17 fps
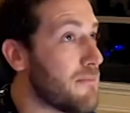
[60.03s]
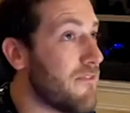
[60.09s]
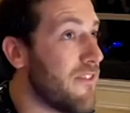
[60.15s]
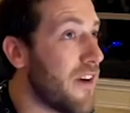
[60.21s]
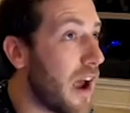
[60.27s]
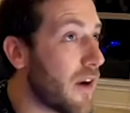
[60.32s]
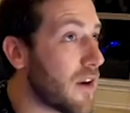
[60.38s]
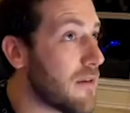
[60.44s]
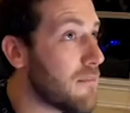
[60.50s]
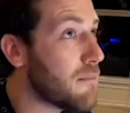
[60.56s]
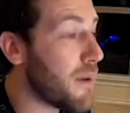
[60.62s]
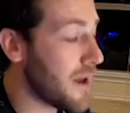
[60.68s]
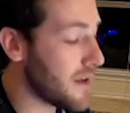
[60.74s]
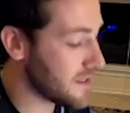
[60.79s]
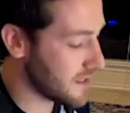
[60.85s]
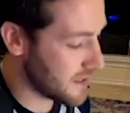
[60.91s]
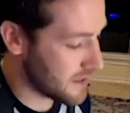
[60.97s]
very
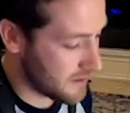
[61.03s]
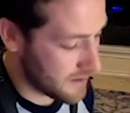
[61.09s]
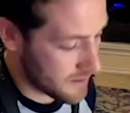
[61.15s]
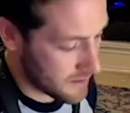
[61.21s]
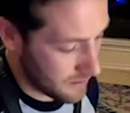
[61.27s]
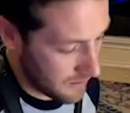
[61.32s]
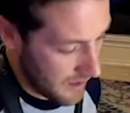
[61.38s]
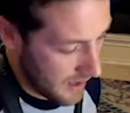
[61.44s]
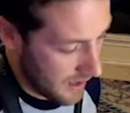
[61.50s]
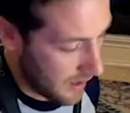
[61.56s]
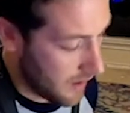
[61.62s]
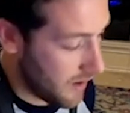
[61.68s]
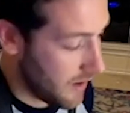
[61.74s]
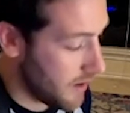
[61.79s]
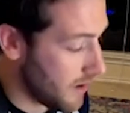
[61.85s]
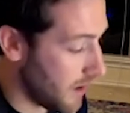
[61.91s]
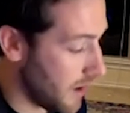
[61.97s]
basic delay.
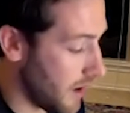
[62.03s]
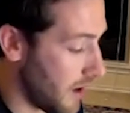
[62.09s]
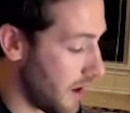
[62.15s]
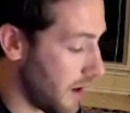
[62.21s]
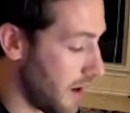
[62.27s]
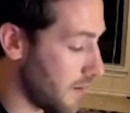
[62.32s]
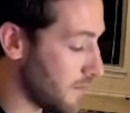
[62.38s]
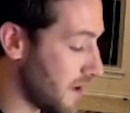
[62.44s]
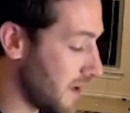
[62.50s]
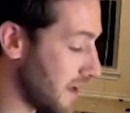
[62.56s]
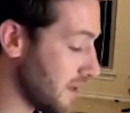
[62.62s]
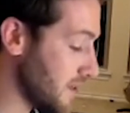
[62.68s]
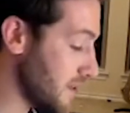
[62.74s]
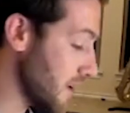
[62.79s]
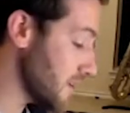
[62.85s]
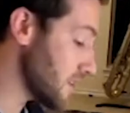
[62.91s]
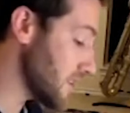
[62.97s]

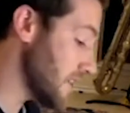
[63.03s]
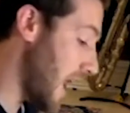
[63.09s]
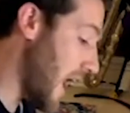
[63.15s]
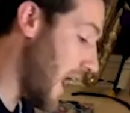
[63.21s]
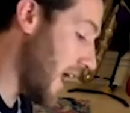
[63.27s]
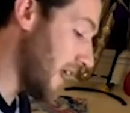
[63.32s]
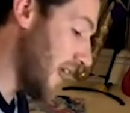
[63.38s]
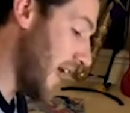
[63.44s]
It does not